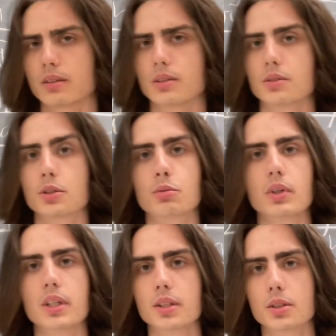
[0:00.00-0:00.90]
not
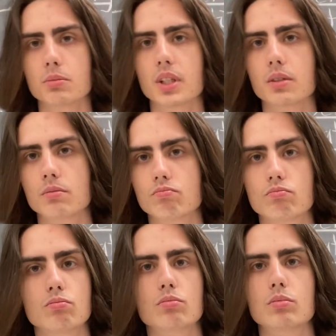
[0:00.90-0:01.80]
really something.
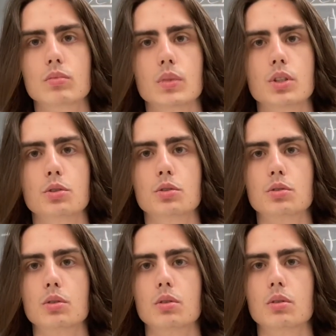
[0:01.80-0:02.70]
Just
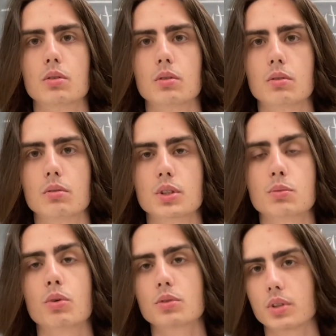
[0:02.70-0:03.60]
it's
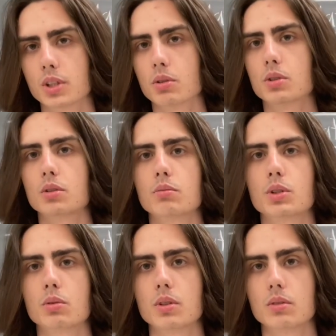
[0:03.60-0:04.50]
both an attraction
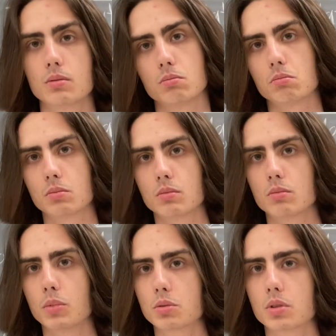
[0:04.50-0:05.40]
between
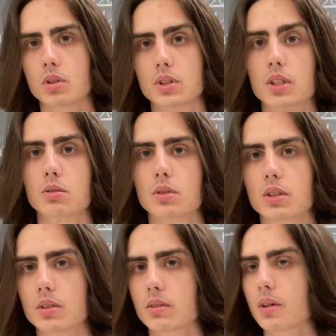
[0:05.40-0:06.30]
both sex, you can say.